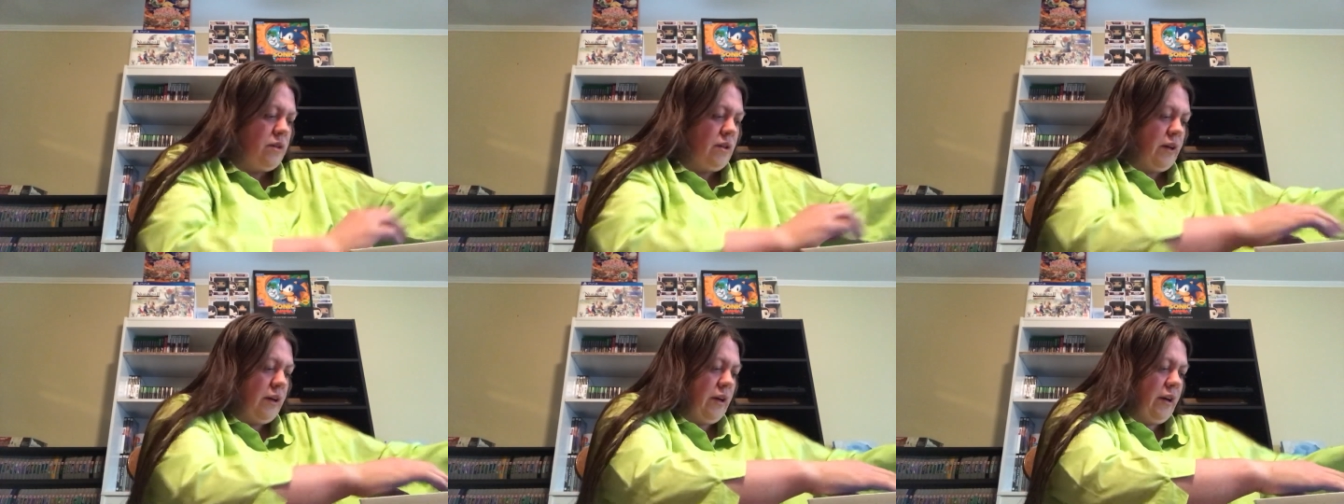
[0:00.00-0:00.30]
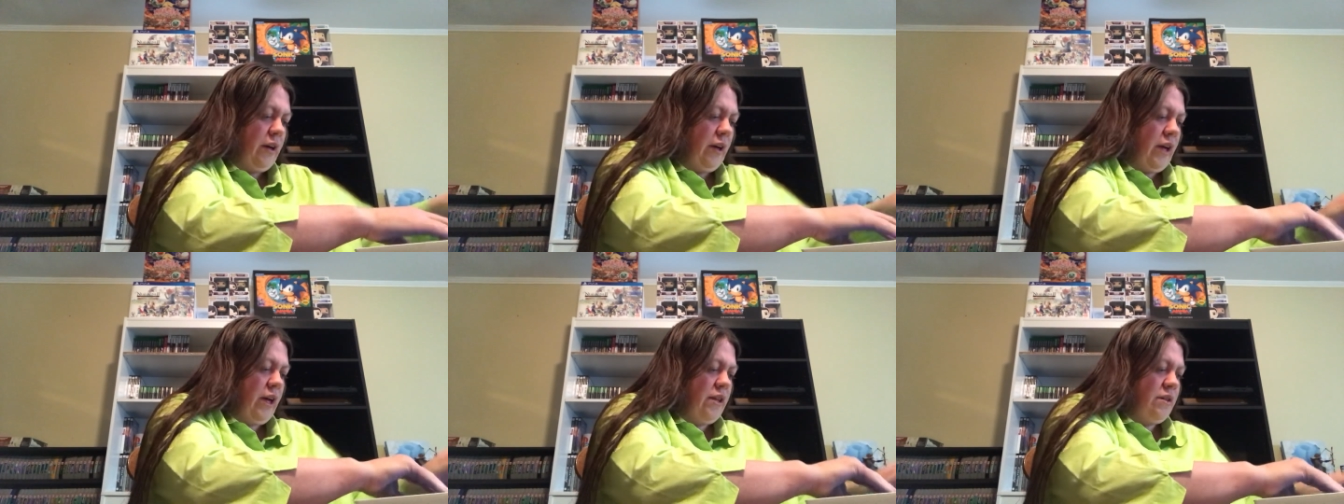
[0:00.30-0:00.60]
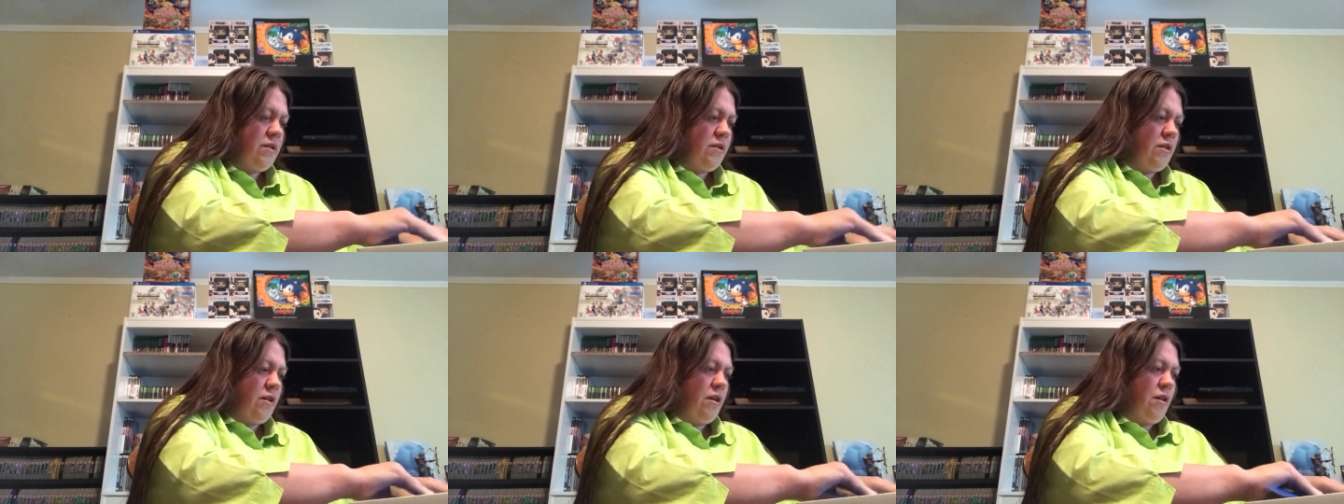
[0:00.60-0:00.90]

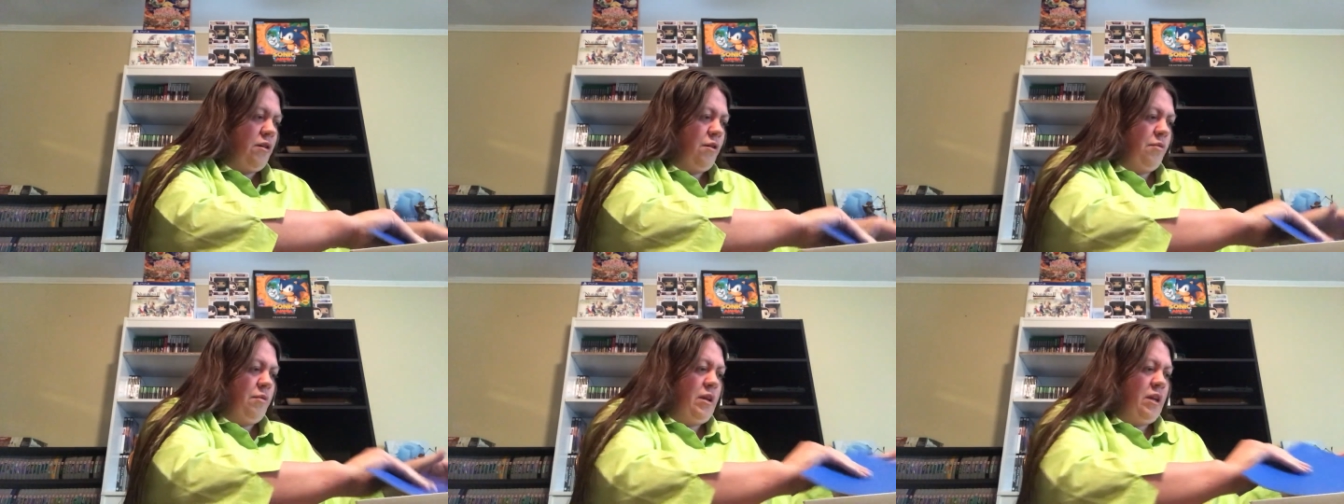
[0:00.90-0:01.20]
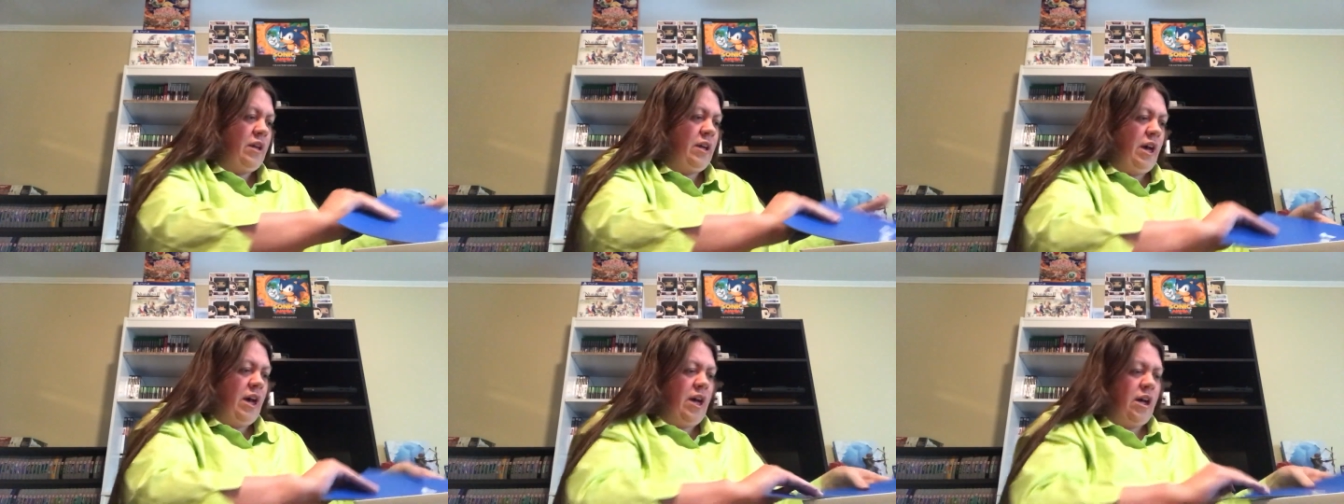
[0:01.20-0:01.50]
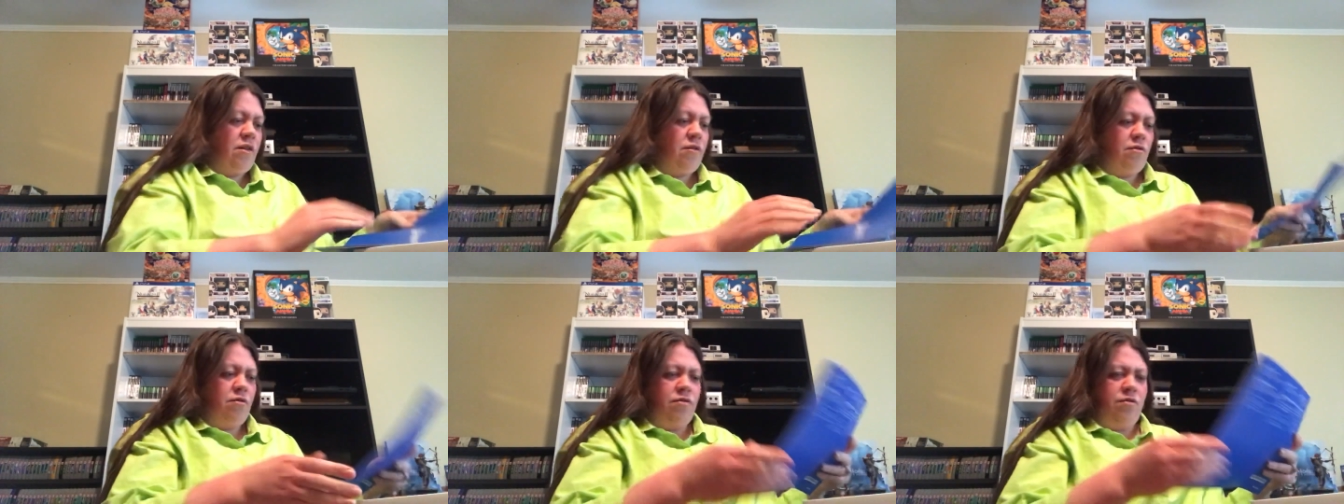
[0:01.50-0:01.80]
Alright, so we
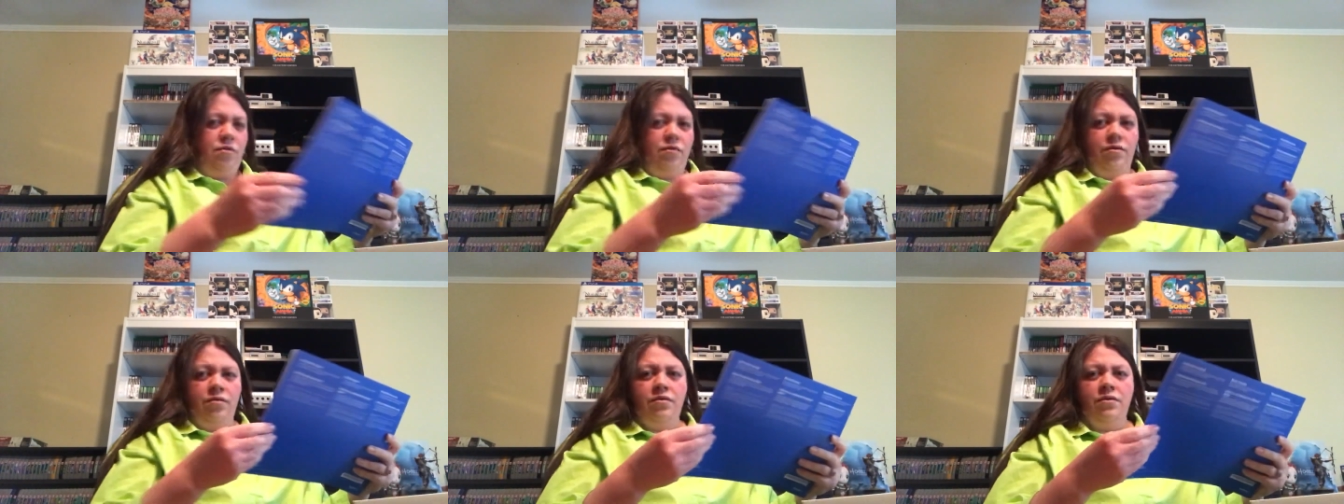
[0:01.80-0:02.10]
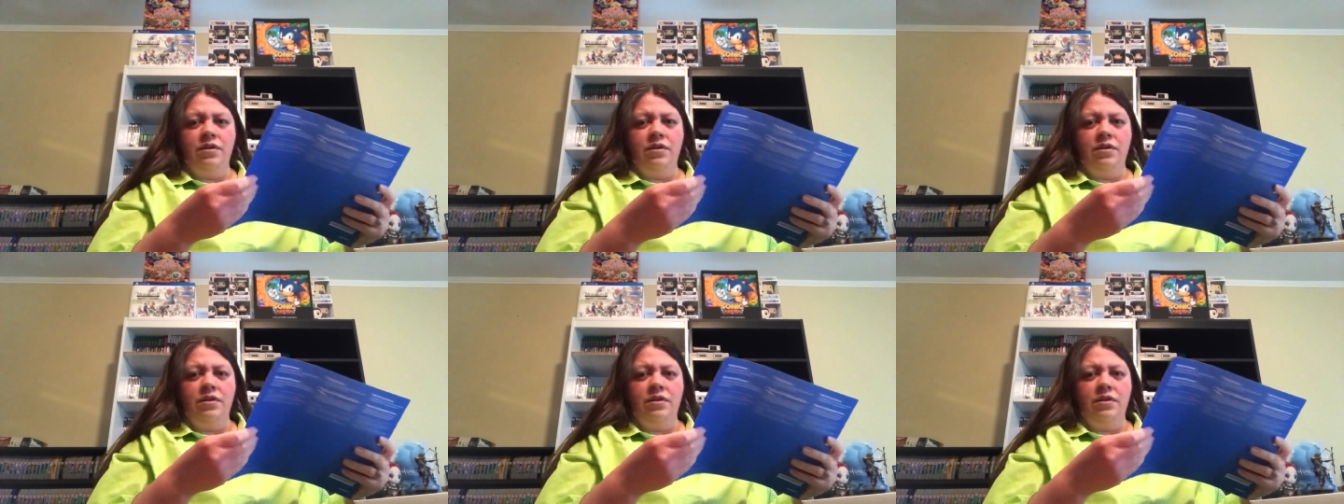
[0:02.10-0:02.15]
got, ooh,